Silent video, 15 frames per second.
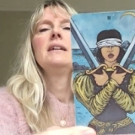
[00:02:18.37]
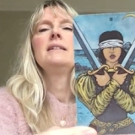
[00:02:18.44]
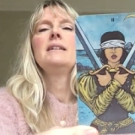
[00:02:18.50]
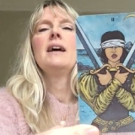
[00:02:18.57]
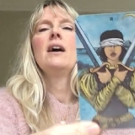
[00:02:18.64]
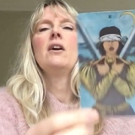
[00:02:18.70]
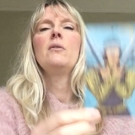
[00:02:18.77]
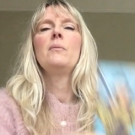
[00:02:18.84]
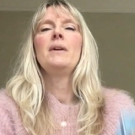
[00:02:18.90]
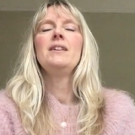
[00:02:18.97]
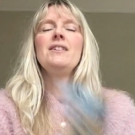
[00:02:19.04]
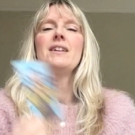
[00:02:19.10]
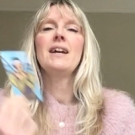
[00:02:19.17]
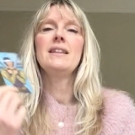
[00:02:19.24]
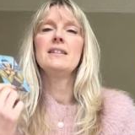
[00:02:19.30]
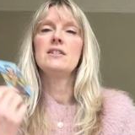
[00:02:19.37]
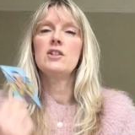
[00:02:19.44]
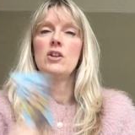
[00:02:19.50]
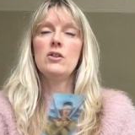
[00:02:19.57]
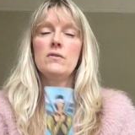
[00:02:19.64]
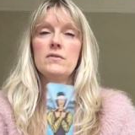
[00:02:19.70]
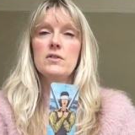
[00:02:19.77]
Now, when you get the
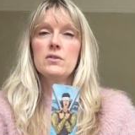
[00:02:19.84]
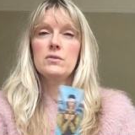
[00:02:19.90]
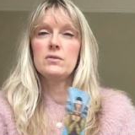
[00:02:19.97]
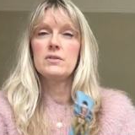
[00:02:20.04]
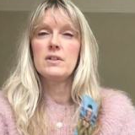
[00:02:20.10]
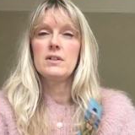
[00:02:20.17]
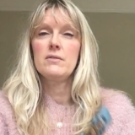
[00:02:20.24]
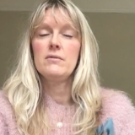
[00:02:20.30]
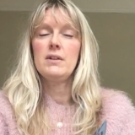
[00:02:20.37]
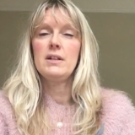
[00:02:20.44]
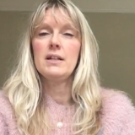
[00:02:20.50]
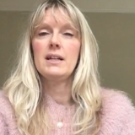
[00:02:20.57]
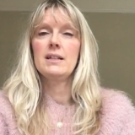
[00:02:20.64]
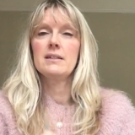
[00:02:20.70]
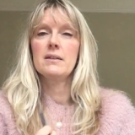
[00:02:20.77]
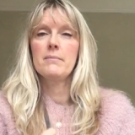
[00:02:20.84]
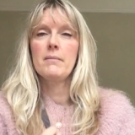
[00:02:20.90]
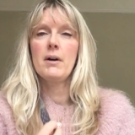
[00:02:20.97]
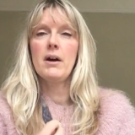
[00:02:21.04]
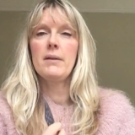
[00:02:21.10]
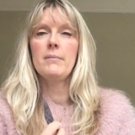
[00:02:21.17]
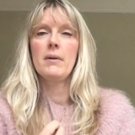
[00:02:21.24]
Two of Swords in a reading, to
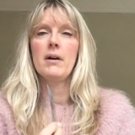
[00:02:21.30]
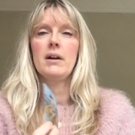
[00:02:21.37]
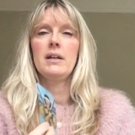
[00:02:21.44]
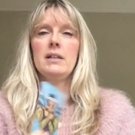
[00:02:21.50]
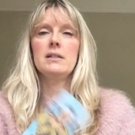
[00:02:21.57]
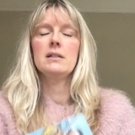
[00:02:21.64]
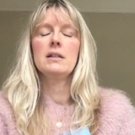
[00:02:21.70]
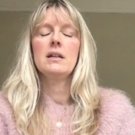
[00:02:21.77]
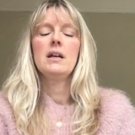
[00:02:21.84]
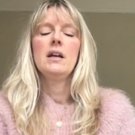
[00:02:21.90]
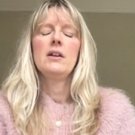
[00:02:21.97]
my mind,